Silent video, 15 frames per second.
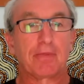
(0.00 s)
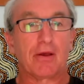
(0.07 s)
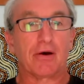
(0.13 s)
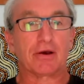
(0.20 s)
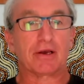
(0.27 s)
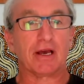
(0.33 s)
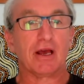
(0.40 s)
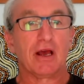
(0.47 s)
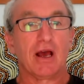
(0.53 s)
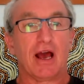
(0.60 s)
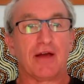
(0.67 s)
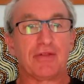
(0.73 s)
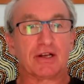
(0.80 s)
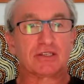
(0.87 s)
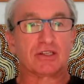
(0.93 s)
Okay,
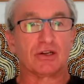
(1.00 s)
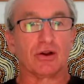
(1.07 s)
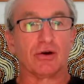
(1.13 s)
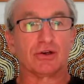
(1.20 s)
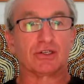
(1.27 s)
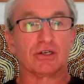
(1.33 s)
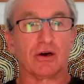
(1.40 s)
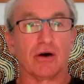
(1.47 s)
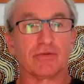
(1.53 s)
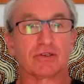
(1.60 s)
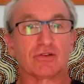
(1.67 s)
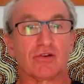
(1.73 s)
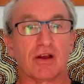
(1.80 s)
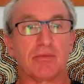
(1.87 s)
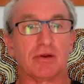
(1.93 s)
and that's the notion of a
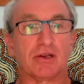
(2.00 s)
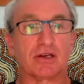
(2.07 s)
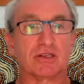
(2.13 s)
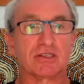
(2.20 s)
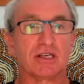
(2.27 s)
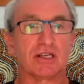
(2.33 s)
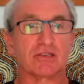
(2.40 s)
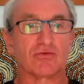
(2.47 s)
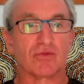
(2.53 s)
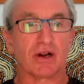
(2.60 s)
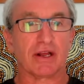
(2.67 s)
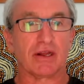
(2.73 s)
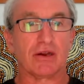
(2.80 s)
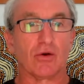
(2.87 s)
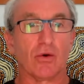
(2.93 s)
stream. And you can see it's
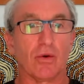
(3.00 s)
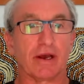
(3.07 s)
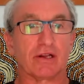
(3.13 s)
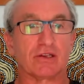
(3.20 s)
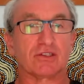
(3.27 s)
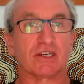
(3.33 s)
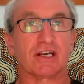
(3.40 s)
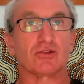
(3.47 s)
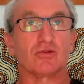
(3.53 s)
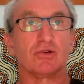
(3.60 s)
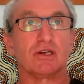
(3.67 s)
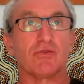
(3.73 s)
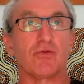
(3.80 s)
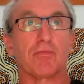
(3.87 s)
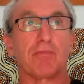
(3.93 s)
really annoying to get to a
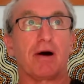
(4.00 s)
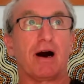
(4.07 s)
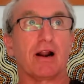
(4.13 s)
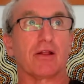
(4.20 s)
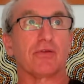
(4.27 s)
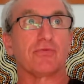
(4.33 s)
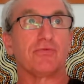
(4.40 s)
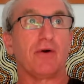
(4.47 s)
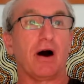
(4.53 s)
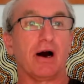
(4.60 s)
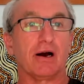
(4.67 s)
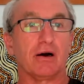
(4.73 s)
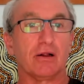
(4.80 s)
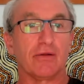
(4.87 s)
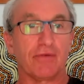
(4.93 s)
different part of the
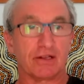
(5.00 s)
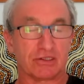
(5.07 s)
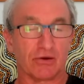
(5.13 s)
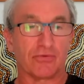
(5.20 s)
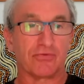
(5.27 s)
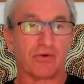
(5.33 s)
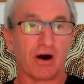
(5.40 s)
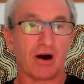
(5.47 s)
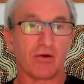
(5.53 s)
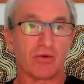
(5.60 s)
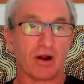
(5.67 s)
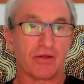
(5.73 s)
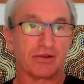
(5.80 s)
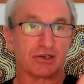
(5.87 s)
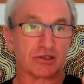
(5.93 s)
file, if that's your file
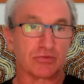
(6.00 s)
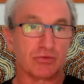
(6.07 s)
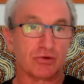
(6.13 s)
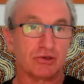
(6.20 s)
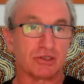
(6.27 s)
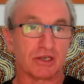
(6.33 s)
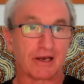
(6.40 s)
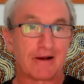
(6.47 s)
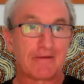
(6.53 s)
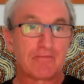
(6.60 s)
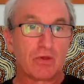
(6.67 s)
rather than just music.